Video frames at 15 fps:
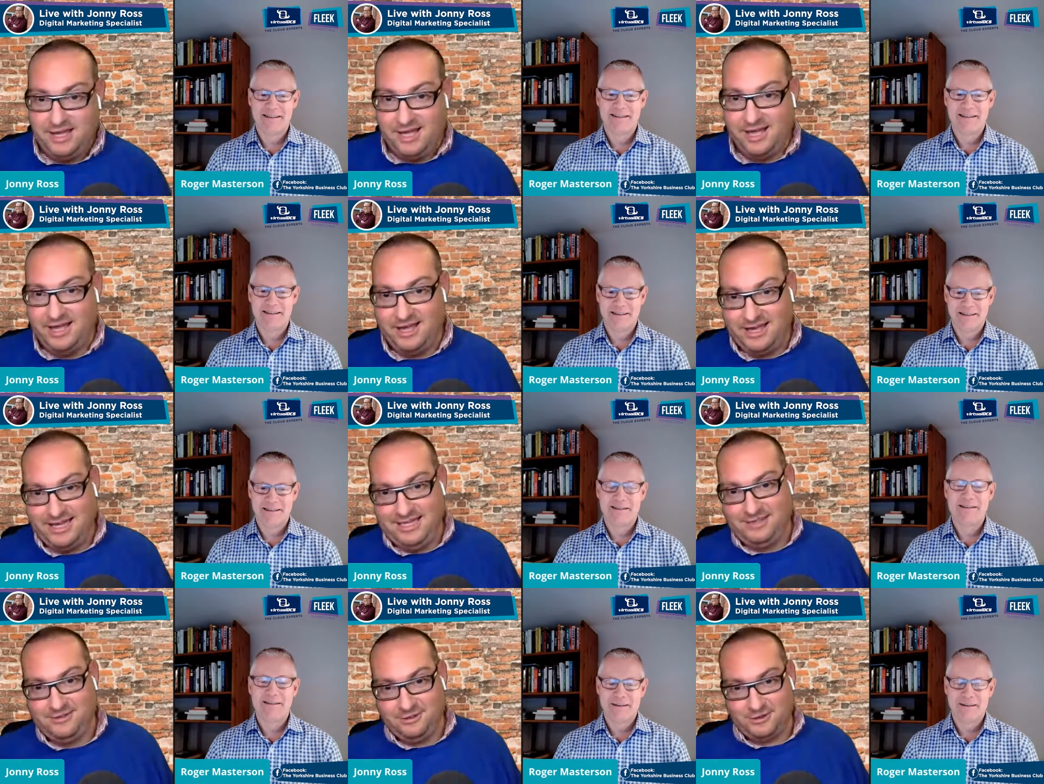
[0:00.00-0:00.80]
Speaker 1: uh,
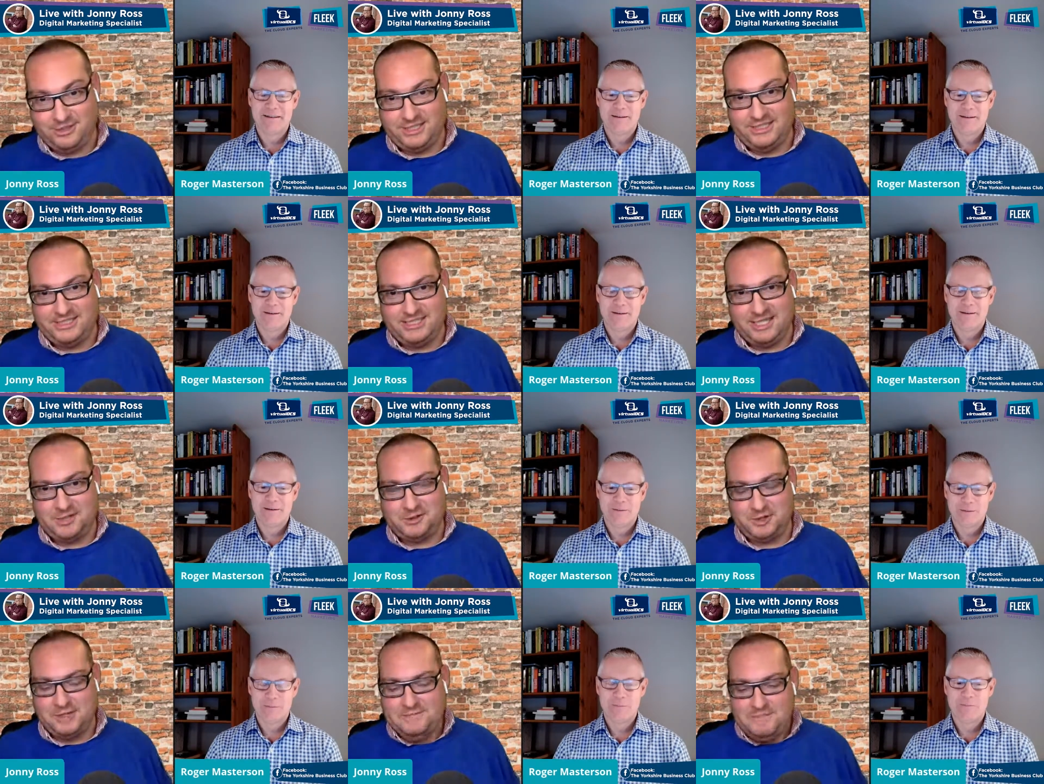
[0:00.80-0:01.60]
ethos,
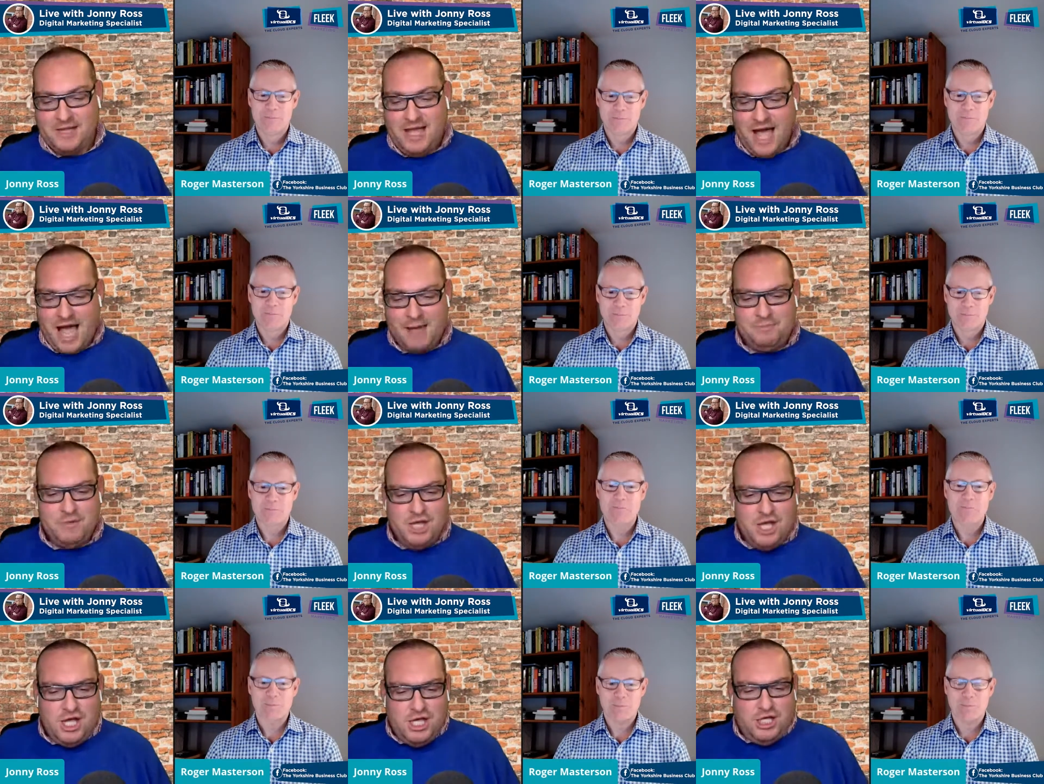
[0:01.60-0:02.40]
etc. Um,
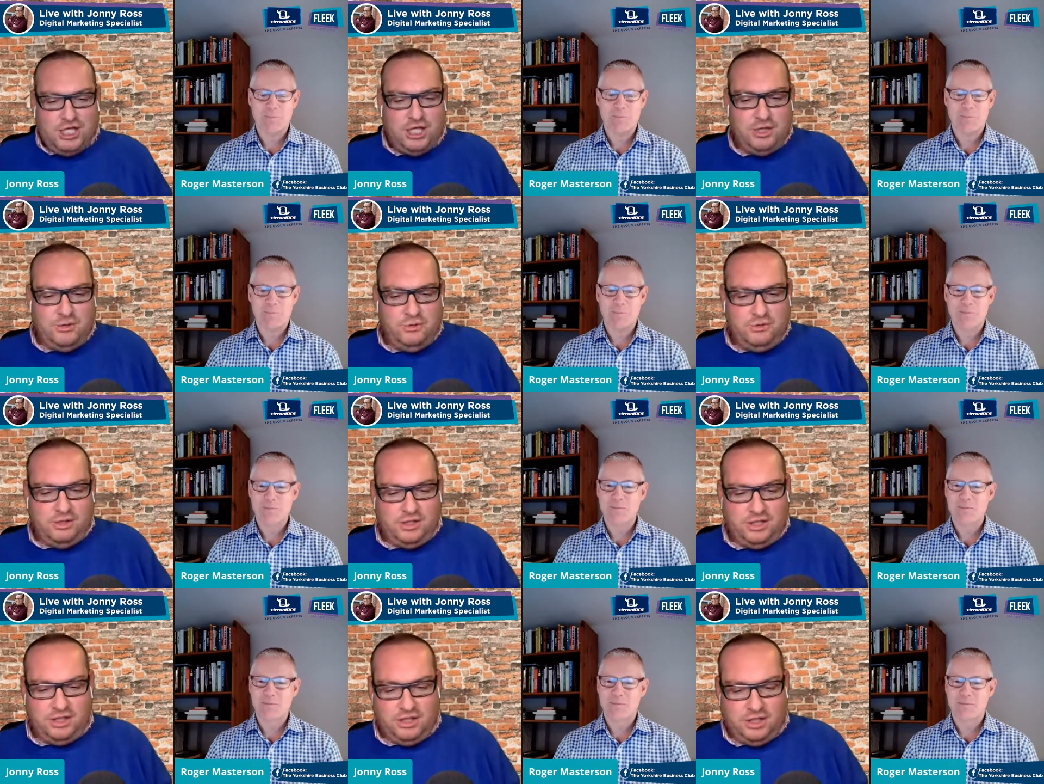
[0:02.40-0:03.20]
you
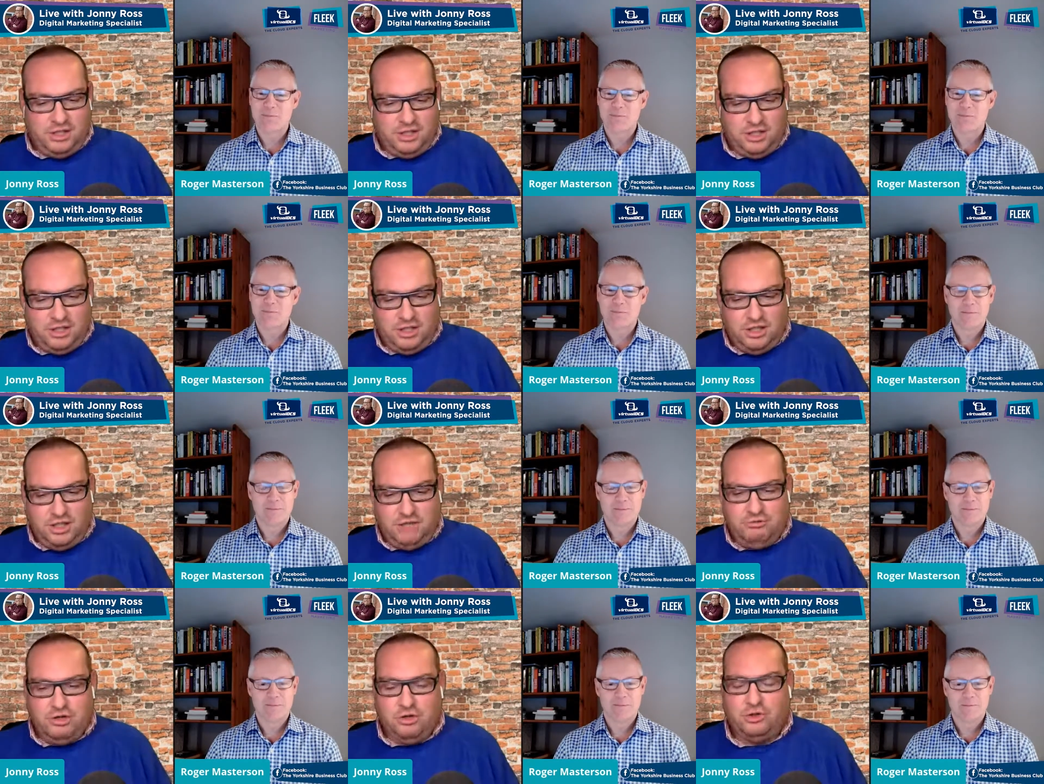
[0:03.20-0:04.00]

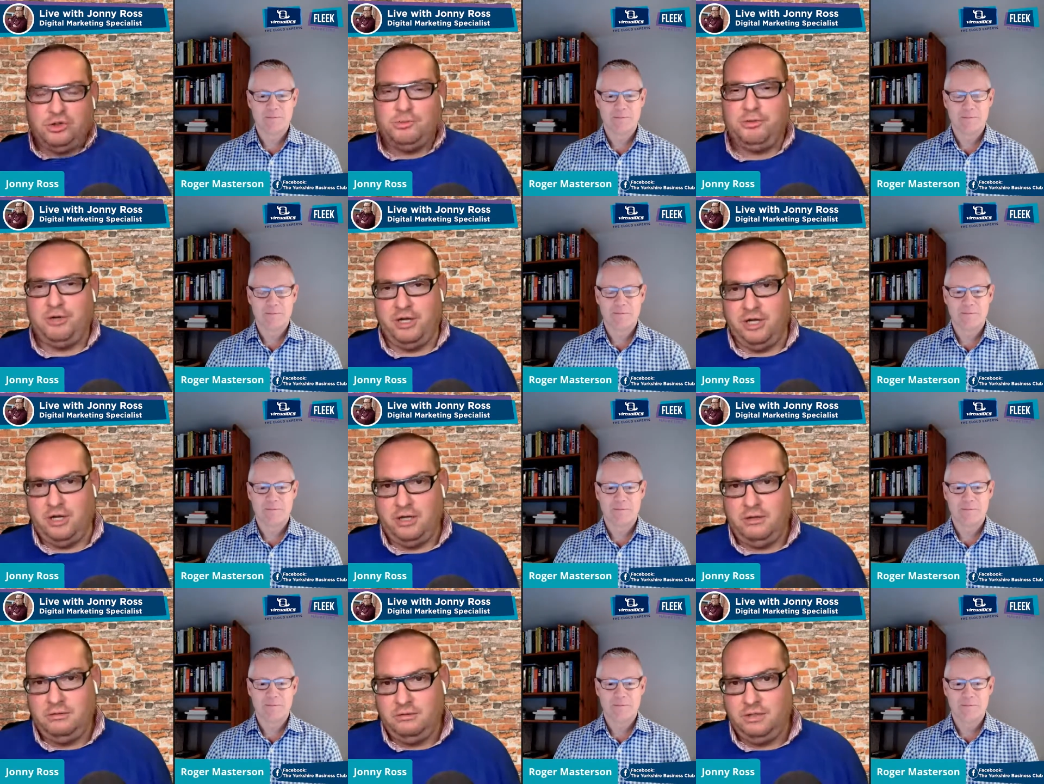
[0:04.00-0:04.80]
you're an
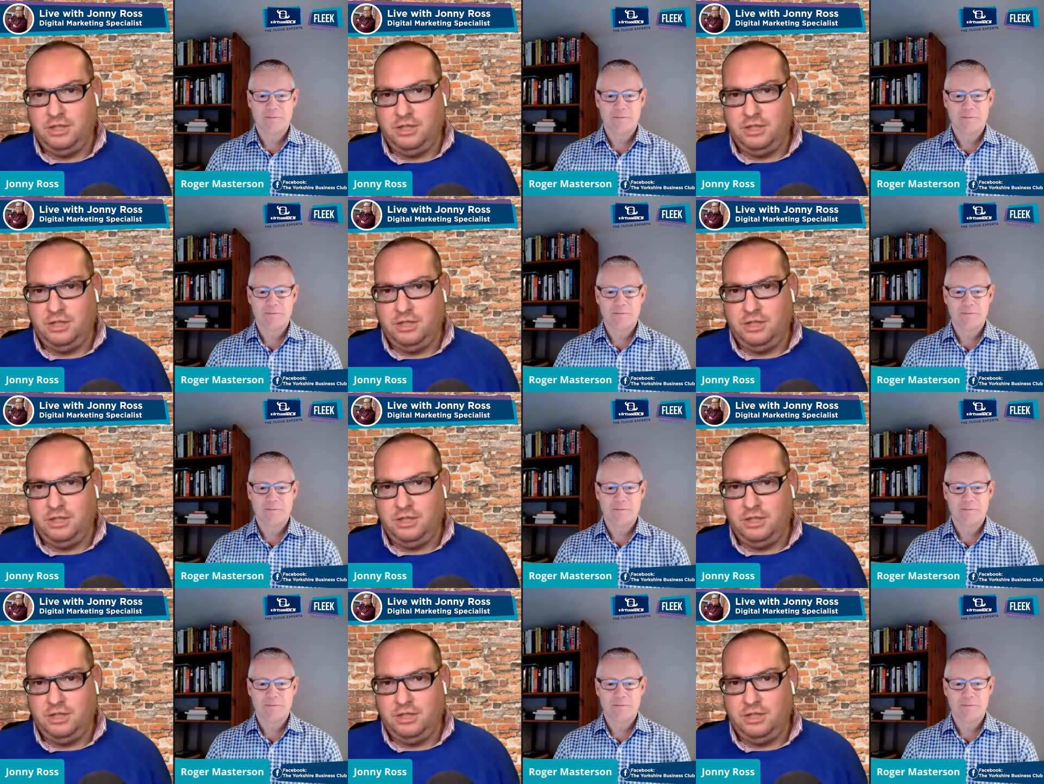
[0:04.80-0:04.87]
entrepreneur.